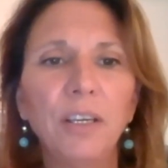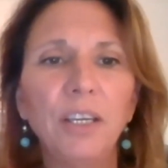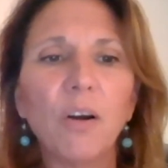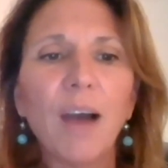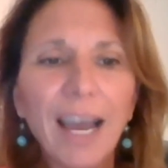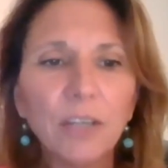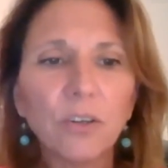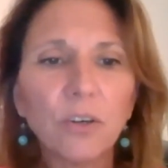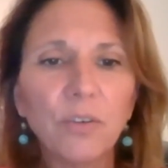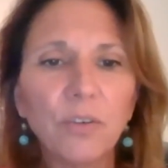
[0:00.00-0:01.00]
Now I
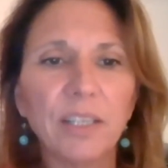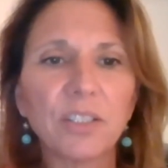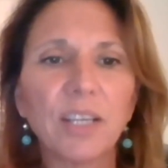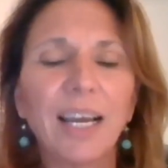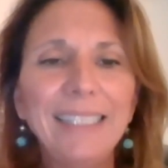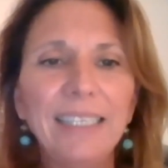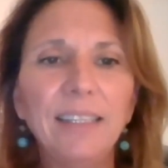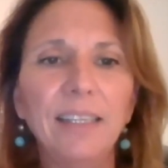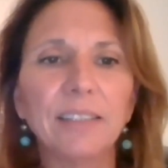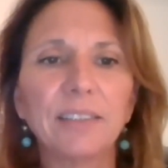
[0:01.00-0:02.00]
earned this, I did
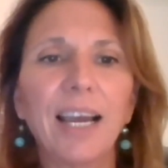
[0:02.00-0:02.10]
this,